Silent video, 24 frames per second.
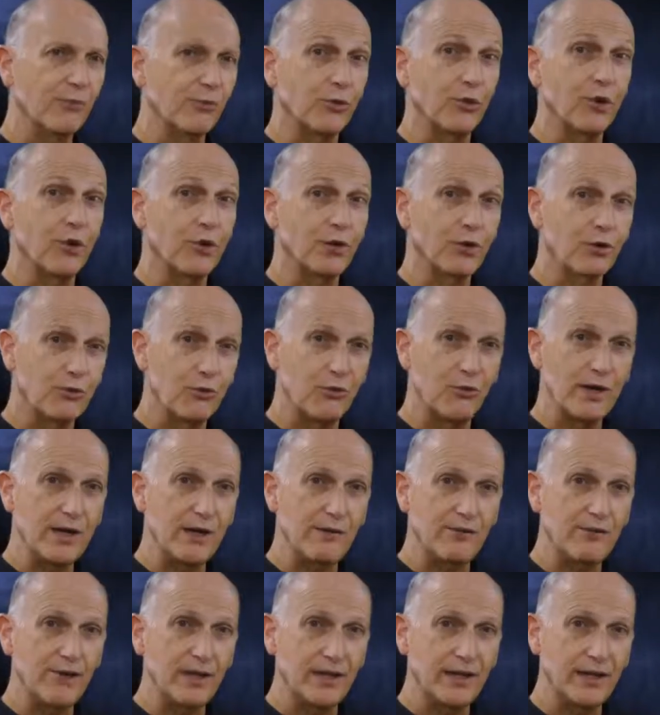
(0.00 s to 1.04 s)
raw
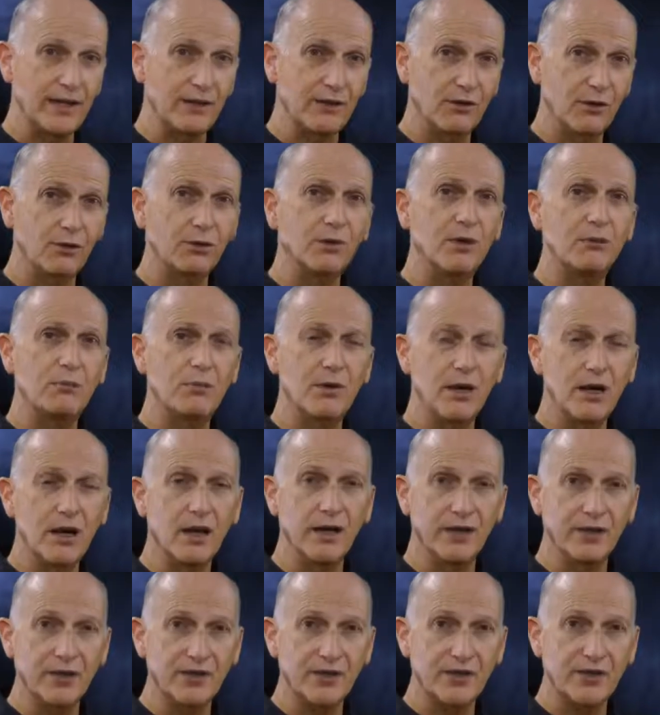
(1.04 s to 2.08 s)
grief that had only
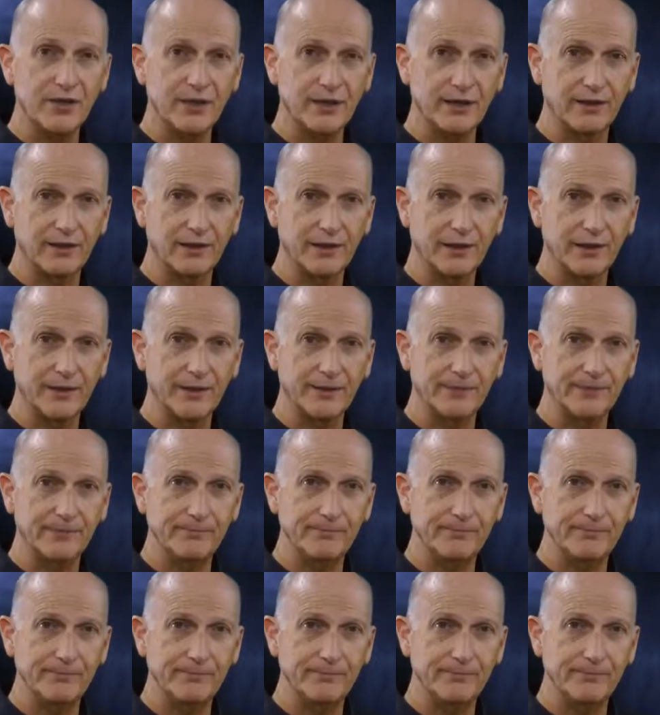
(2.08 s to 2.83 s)
begun to settle in.